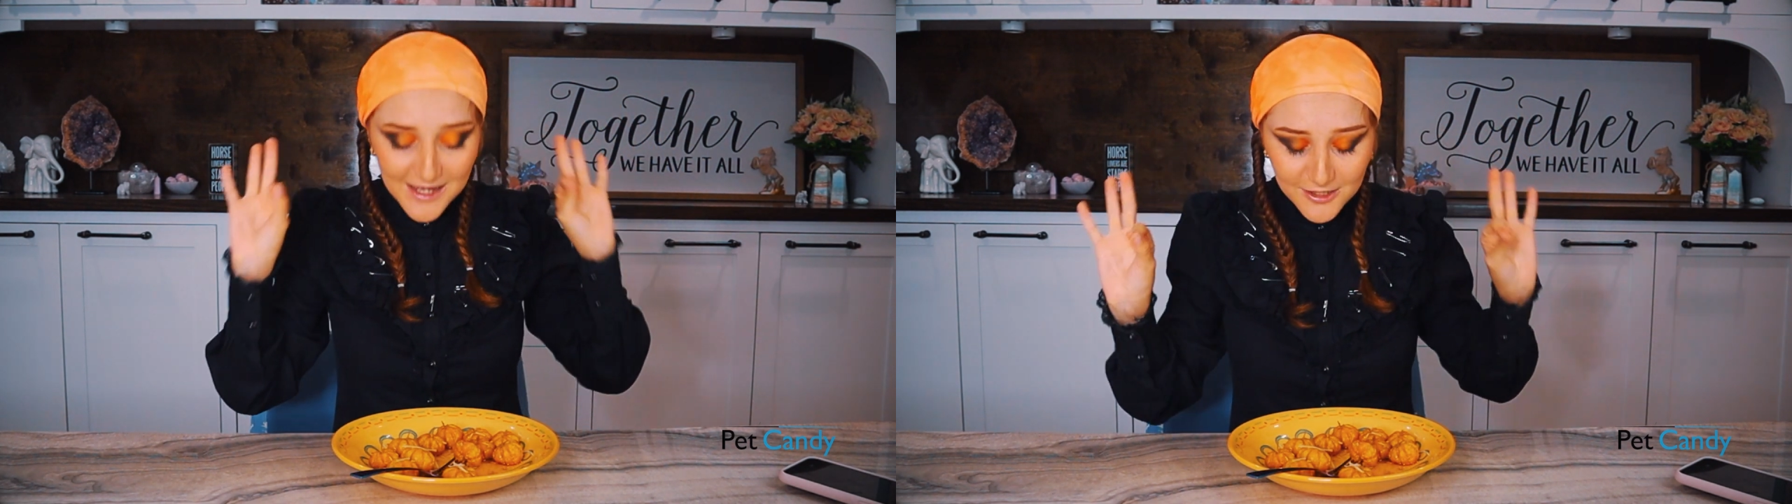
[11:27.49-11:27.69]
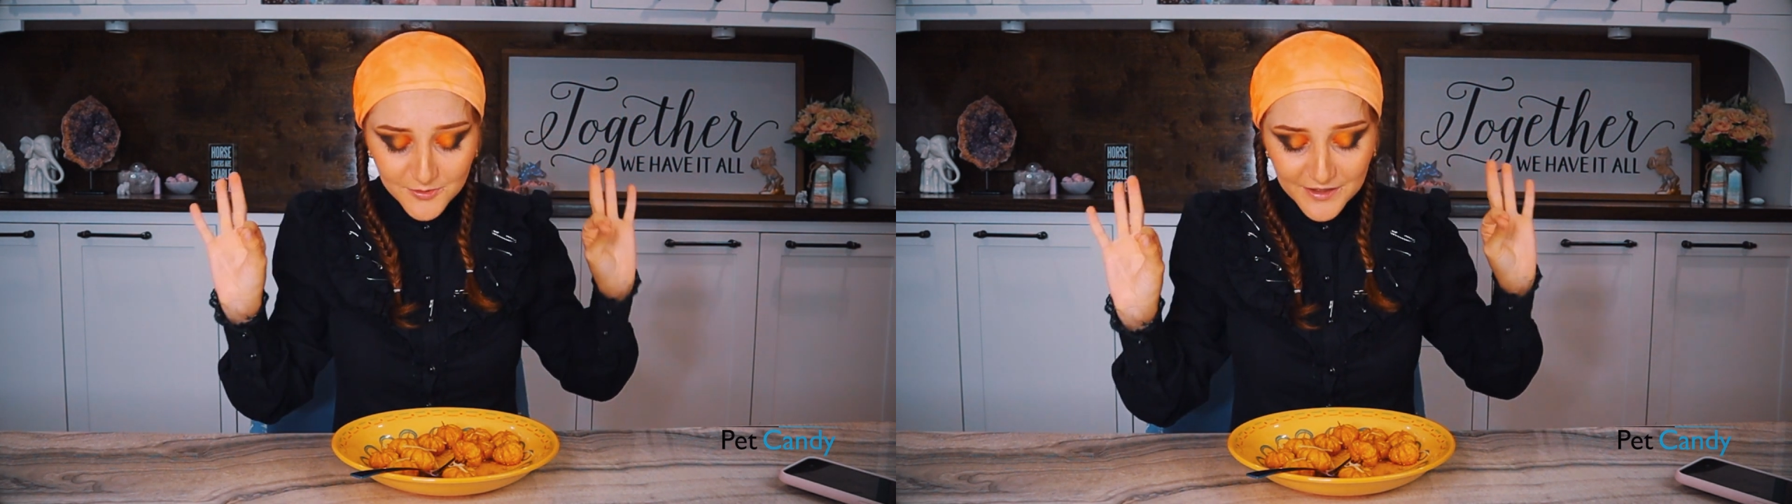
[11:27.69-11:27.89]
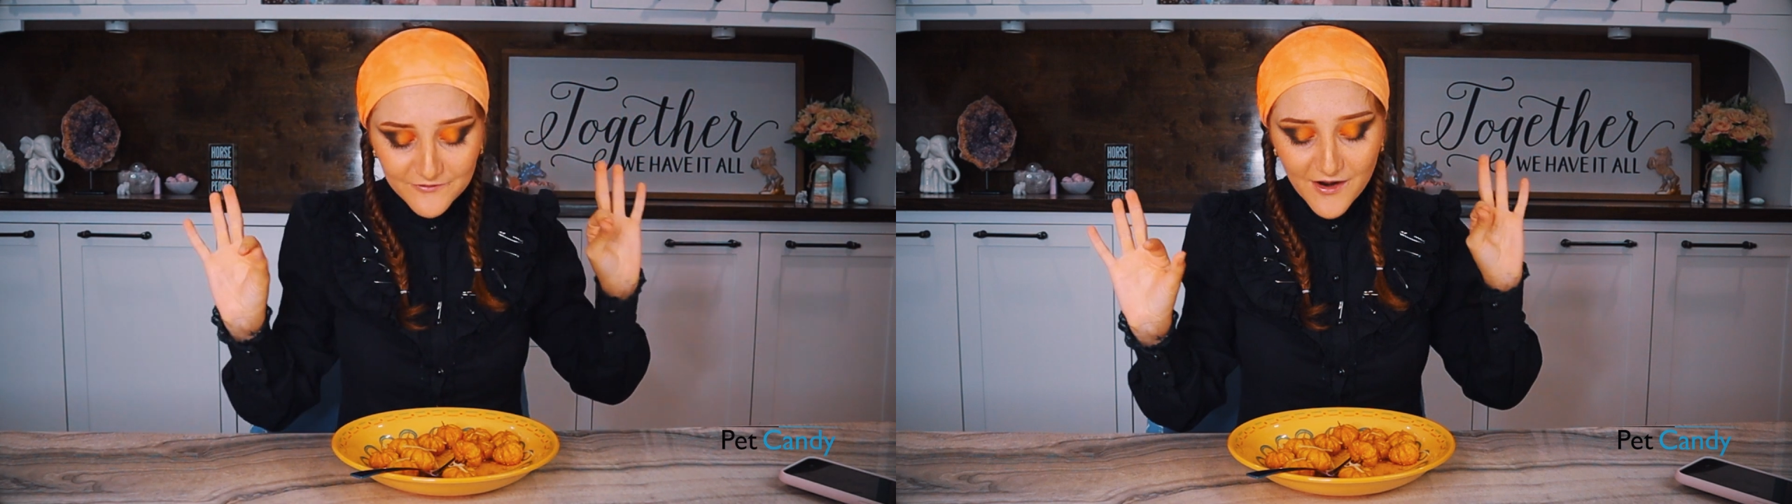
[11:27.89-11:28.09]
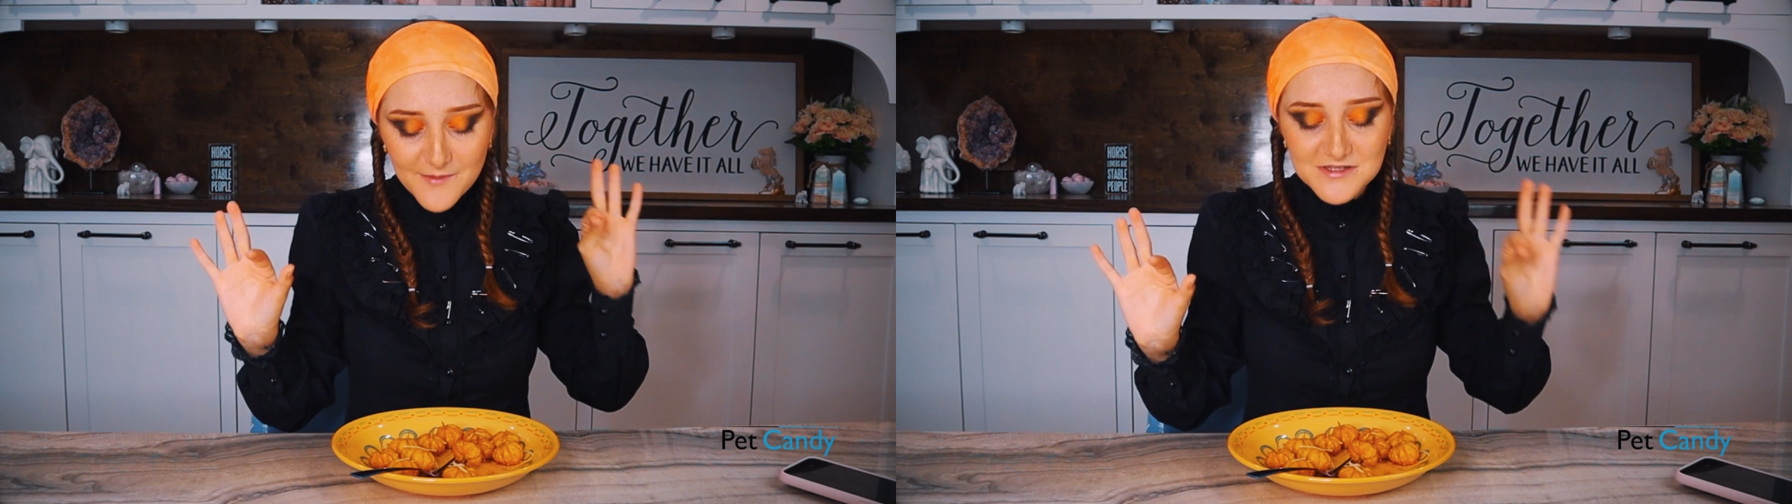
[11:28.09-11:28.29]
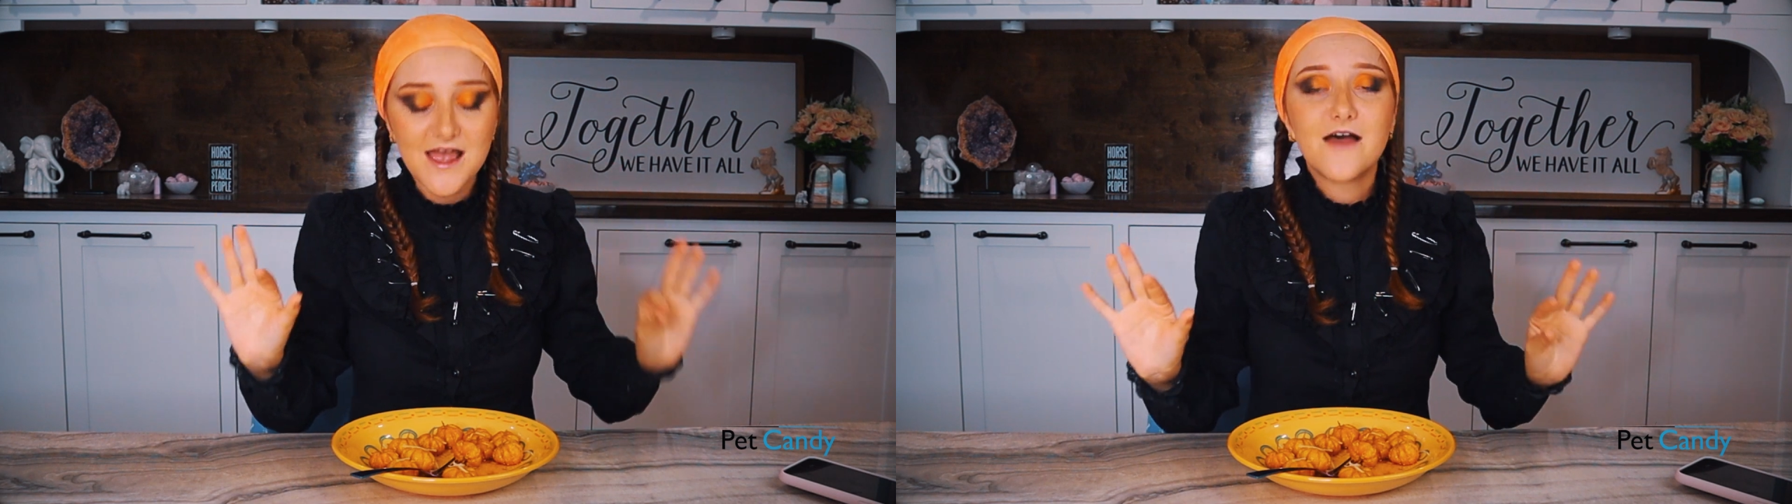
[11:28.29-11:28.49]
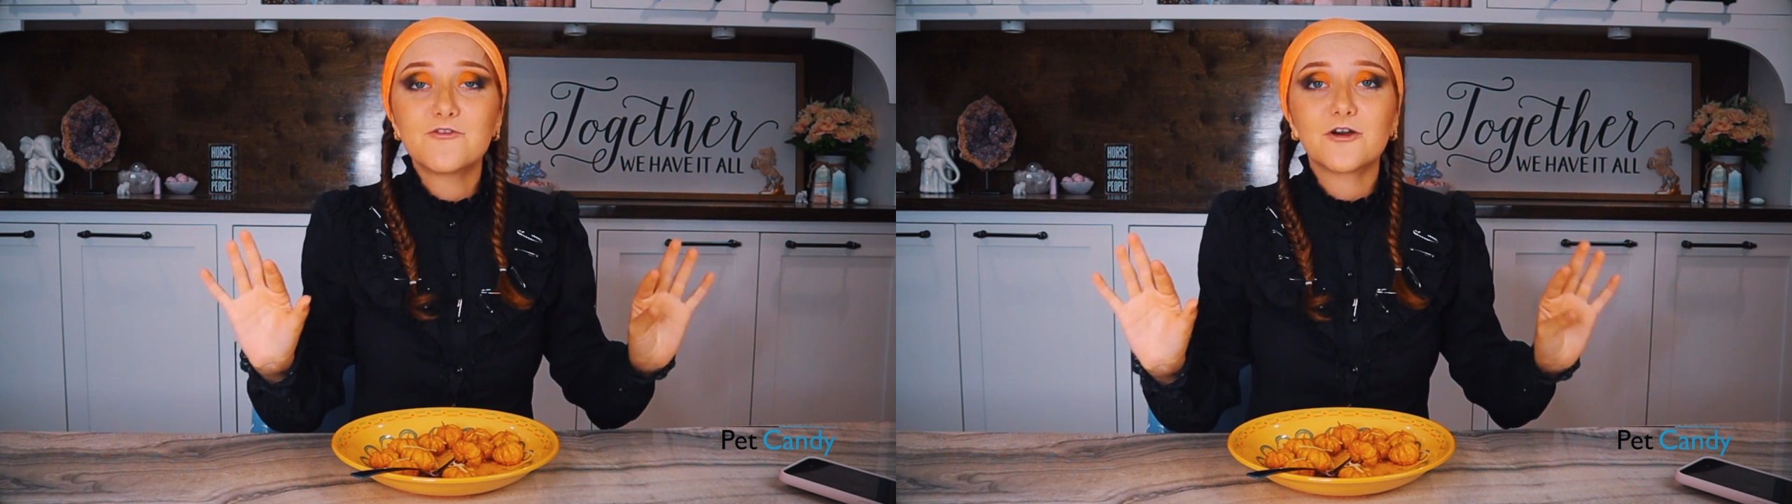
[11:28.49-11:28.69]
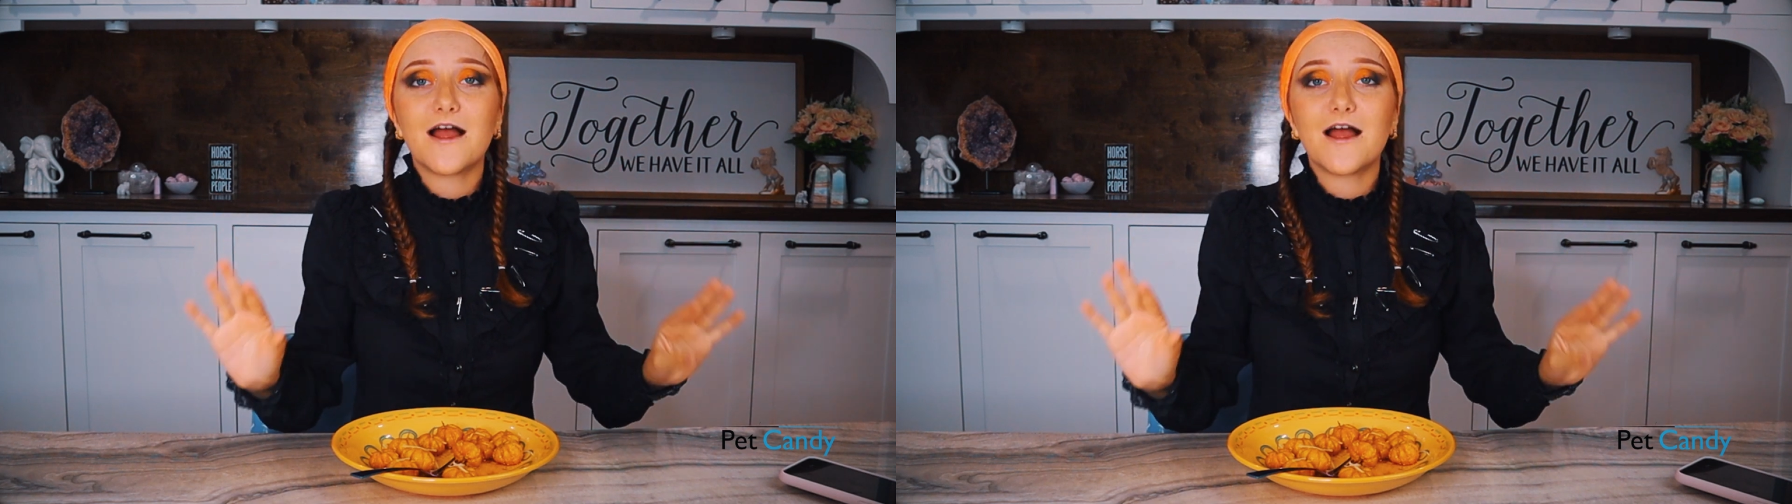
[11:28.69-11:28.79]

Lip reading: Halloween vibes ever.